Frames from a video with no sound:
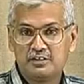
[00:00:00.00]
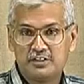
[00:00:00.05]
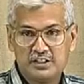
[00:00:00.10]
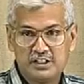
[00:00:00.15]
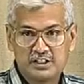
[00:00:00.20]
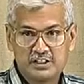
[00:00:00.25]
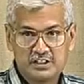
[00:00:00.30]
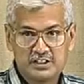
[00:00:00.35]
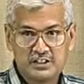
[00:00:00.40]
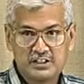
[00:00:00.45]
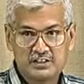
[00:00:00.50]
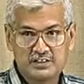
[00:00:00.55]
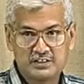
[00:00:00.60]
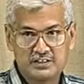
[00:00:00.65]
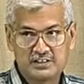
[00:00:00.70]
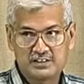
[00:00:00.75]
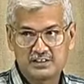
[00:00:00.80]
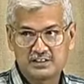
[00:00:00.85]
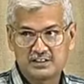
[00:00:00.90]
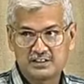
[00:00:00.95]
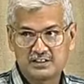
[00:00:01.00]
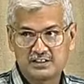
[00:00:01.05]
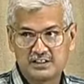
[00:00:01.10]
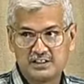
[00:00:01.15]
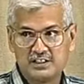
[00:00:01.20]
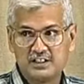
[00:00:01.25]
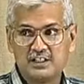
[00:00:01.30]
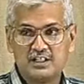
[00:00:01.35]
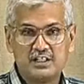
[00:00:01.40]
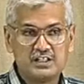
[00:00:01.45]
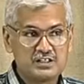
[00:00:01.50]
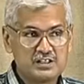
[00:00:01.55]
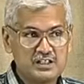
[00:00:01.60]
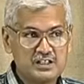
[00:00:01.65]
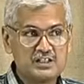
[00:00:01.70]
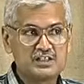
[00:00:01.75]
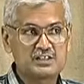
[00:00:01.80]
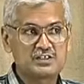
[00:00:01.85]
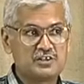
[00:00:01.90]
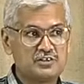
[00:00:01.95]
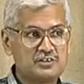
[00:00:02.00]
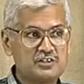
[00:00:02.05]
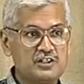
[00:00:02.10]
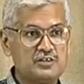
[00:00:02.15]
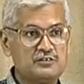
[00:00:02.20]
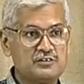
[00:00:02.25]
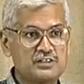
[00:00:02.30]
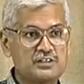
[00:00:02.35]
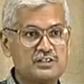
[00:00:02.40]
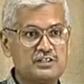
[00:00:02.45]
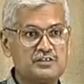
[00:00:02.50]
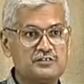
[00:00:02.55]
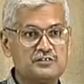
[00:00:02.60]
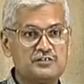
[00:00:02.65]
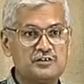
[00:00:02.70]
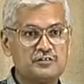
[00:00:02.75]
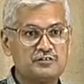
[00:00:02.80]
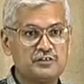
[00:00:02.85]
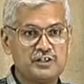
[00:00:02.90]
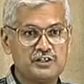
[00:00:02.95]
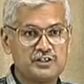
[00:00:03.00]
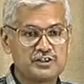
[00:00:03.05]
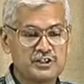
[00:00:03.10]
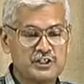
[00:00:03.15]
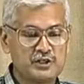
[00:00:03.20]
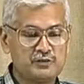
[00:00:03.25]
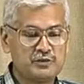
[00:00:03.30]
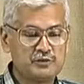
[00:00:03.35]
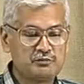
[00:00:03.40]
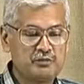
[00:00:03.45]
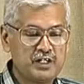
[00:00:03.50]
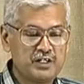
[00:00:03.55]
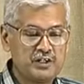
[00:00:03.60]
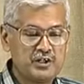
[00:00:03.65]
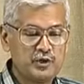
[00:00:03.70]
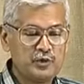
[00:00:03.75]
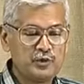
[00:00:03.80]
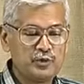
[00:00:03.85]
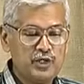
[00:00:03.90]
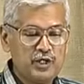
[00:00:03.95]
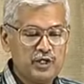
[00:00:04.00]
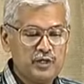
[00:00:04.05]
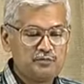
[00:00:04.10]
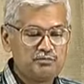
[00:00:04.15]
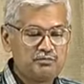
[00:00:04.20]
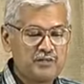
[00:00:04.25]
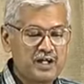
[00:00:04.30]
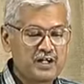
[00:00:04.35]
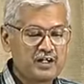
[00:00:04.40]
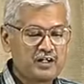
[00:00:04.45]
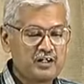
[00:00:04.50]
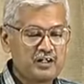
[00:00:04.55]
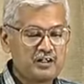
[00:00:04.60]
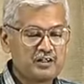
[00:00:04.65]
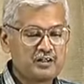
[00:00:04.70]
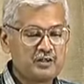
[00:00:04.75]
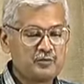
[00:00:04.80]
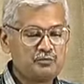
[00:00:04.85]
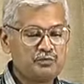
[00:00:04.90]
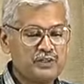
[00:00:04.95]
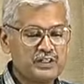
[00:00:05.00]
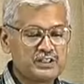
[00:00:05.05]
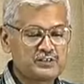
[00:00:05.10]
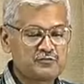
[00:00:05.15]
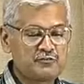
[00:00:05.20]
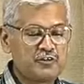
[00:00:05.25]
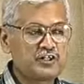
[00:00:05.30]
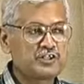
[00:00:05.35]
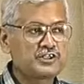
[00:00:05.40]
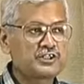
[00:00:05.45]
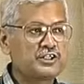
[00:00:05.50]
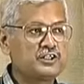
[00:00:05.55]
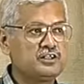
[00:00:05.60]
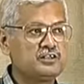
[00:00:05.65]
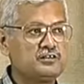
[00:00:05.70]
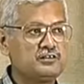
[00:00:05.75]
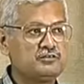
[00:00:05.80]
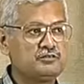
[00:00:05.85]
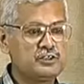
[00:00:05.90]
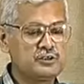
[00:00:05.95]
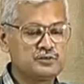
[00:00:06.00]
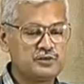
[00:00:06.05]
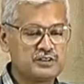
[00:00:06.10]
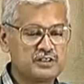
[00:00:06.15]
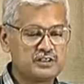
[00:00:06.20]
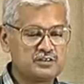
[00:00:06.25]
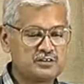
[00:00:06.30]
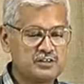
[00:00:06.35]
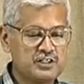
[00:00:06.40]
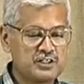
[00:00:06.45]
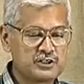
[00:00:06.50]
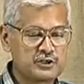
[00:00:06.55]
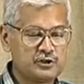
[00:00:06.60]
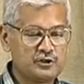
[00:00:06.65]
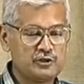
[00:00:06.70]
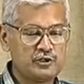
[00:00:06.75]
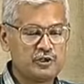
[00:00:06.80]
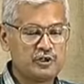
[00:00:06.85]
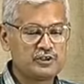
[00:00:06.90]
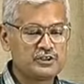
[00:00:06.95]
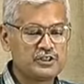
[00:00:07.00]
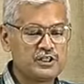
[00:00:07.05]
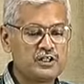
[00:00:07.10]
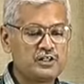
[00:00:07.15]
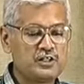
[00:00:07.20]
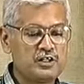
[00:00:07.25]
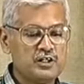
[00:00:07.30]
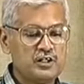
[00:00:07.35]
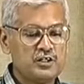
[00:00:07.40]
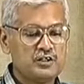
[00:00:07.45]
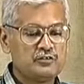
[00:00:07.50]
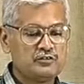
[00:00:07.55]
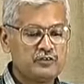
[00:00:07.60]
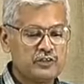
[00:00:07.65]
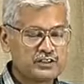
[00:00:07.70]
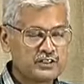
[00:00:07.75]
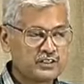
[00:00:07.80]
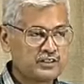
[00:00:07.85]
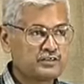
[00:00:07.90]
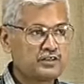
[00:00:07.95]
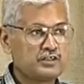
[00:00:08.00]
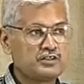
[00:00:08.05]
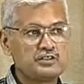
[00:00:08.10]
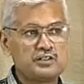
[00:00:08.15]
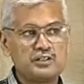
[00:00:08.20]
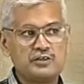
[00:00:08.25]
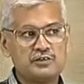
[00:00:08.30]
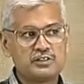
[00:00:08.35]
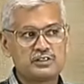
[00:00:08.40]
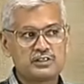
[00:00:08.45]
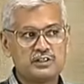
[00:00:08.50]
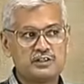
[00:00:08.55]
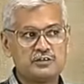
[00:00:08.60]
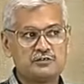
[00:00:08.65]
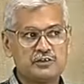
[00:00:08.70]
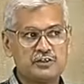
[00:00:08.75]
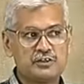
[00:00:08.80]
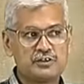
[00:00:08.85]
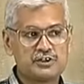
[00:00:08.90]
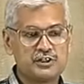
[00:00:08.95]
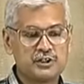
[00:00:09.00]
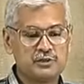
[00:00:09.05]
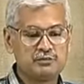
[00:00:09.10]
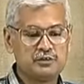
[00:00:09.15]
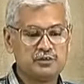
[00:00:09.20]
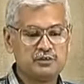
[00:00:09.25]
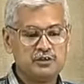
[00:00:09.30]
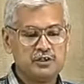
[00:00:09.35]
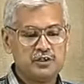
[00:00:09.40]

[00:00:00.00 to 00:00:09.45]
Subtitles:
it is. It is continuously differentiable. Mind you, McCulloch and Pitts function, which was a threshold logic, wasn't continuously differentiable,